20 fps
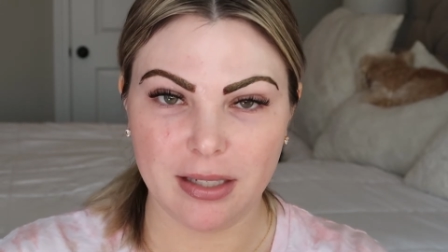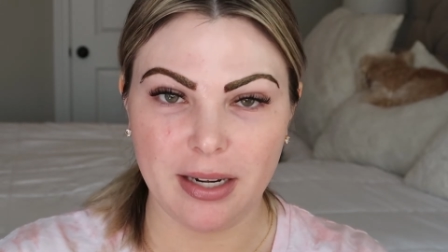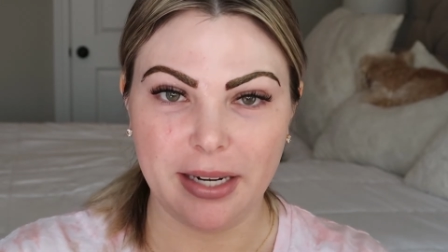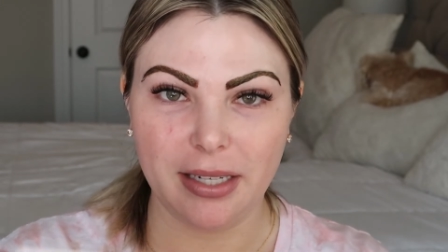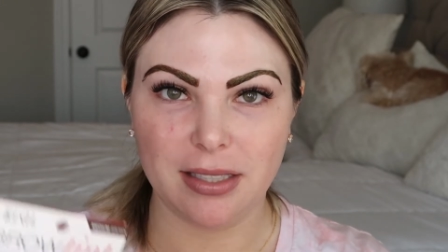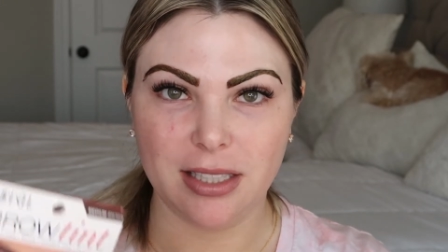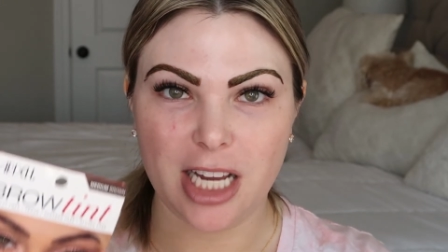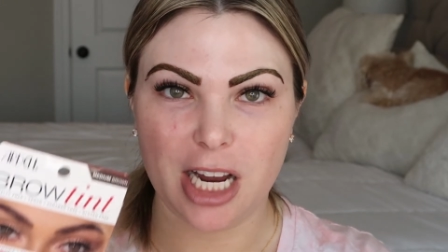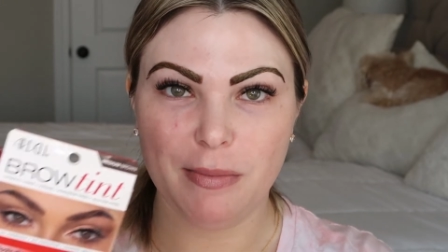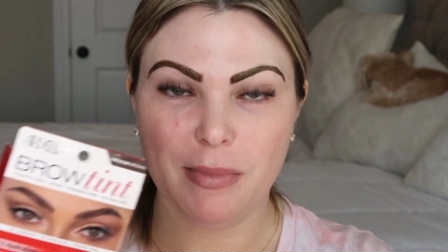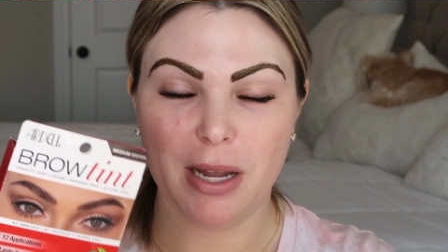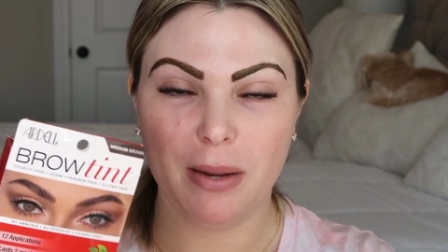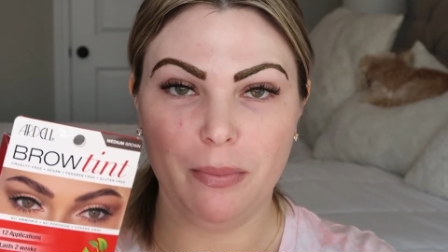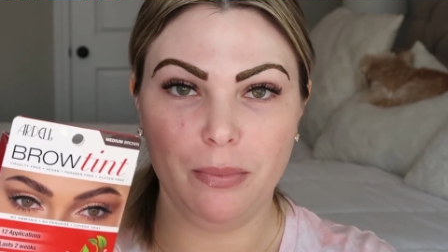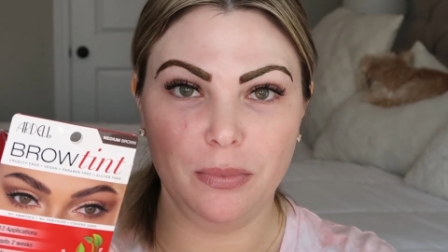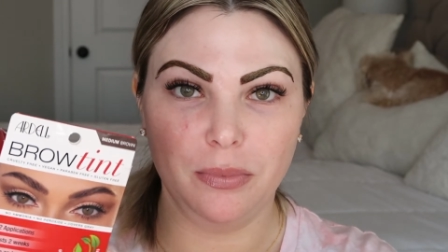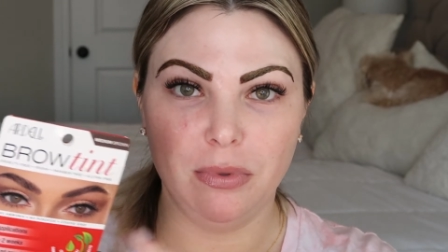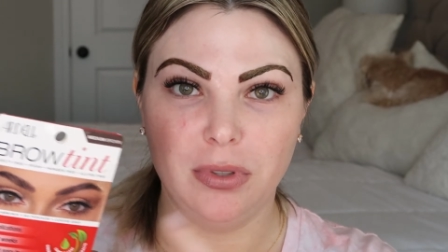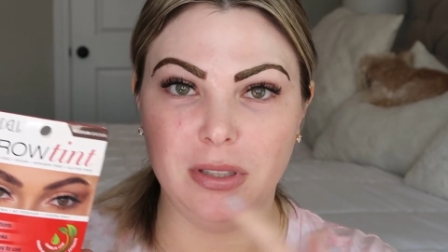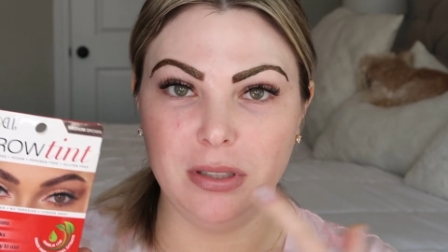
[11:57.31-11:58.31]
Next time I
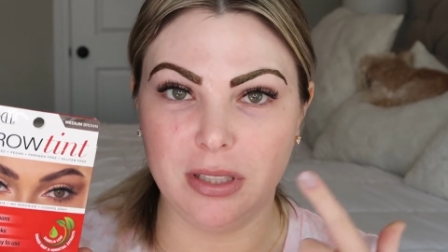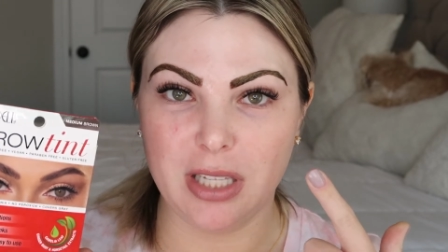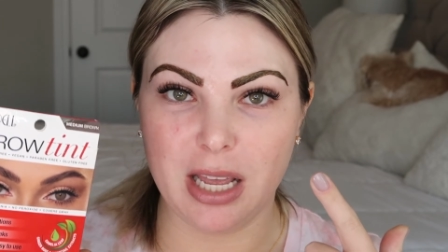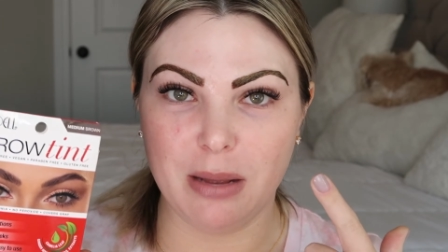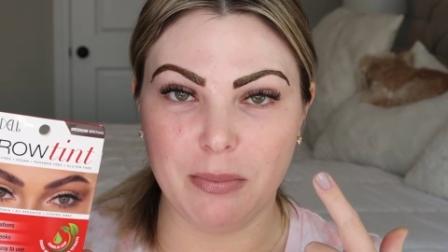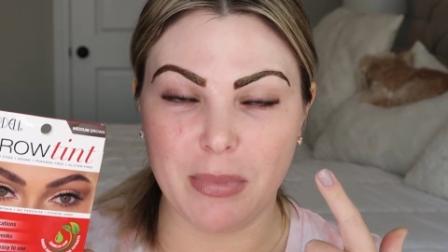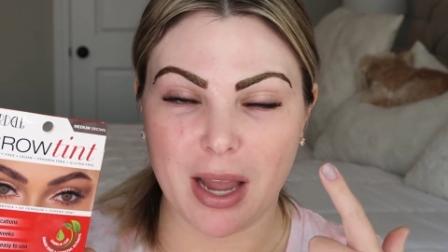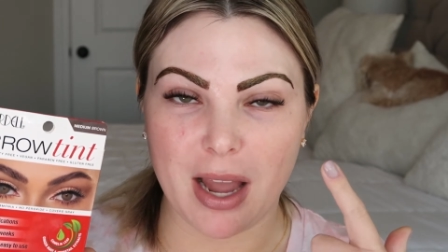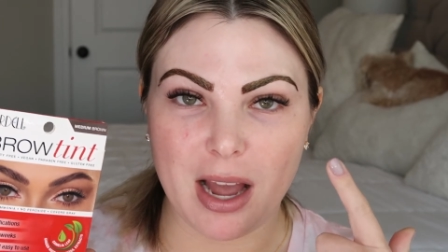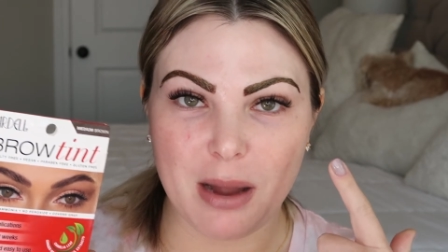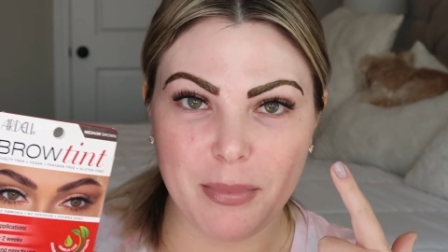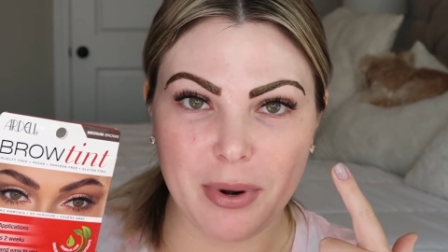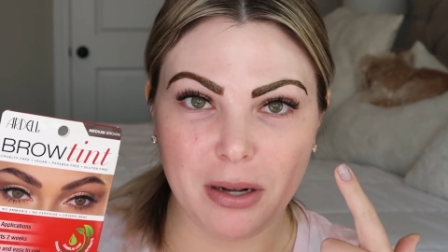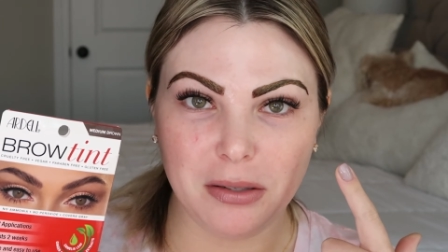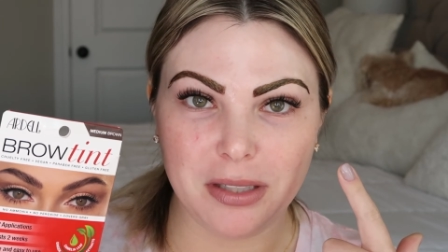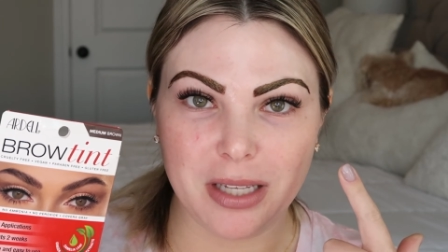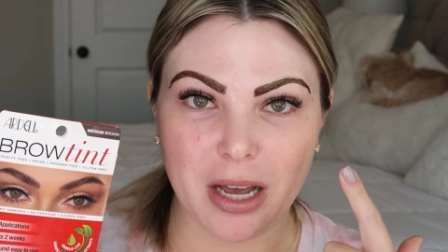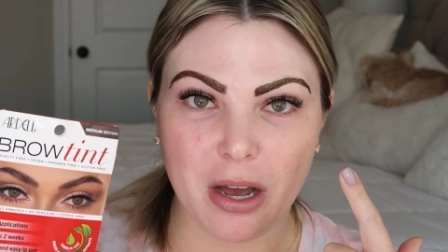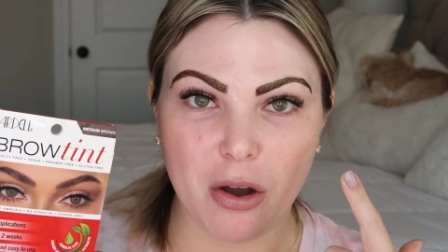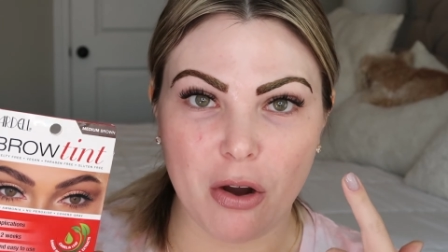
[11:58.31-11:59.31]
tint my
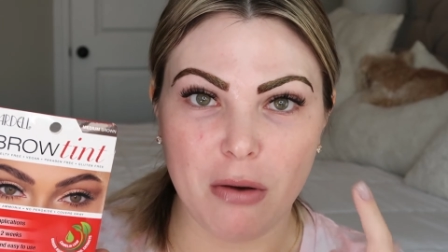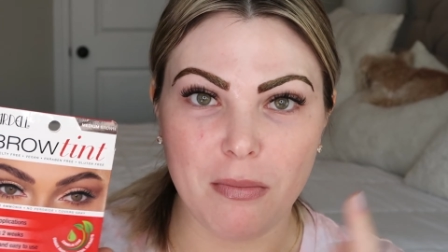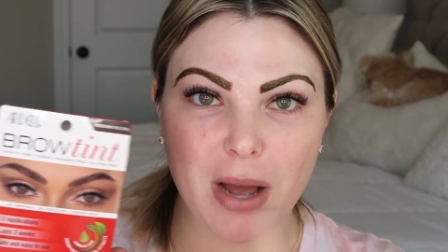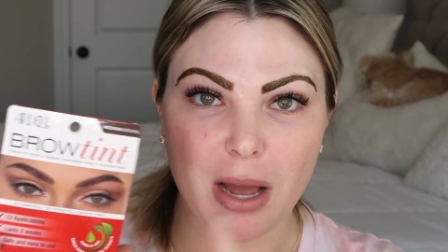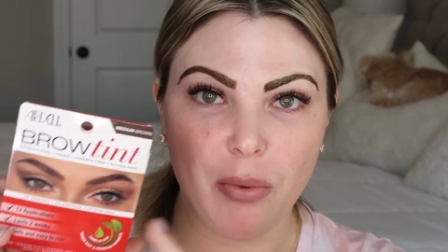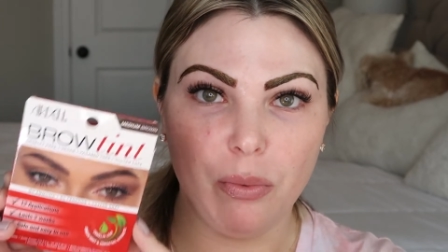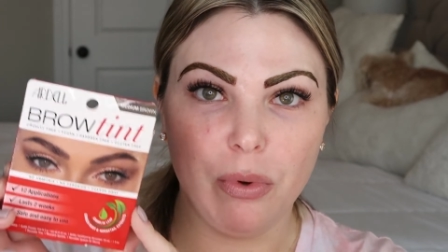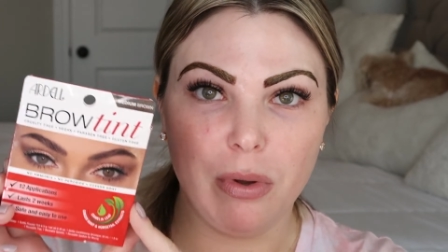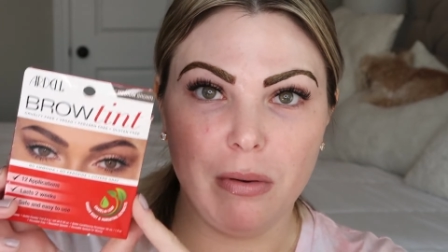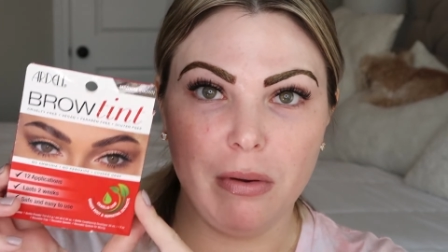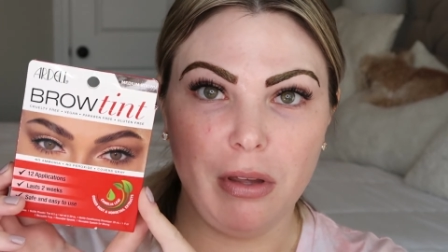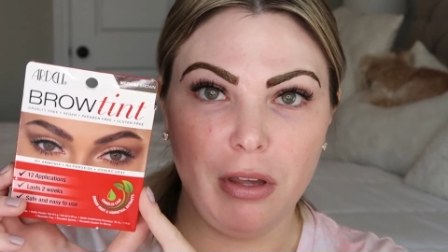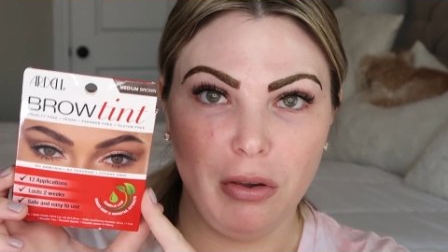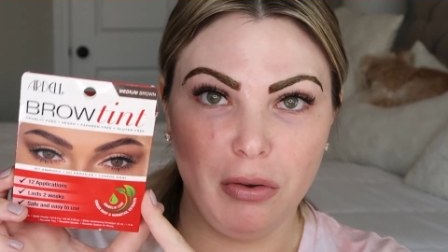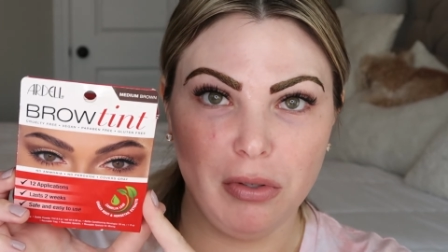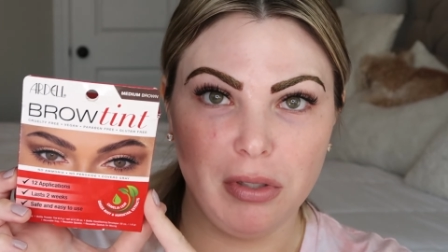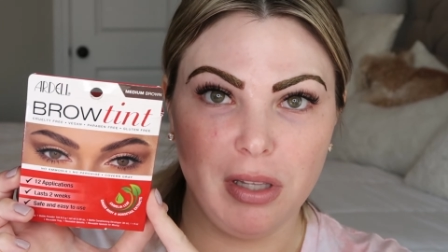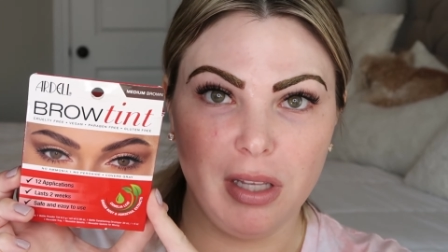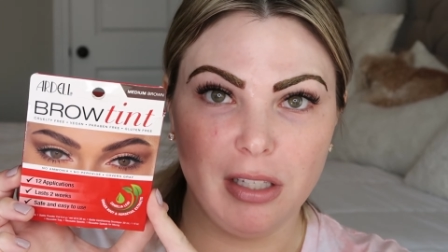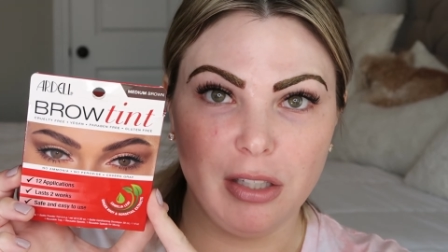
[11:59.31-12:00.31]
eyebrows at home, I will
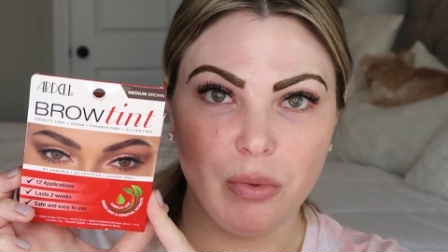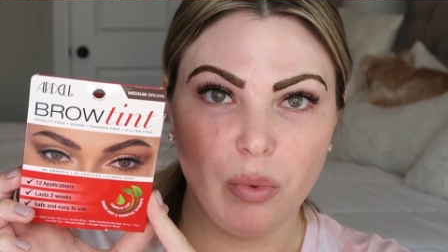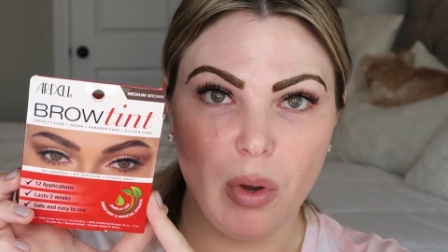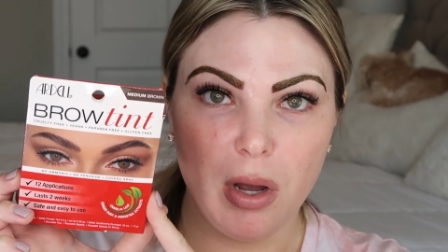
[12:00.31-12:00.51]
use this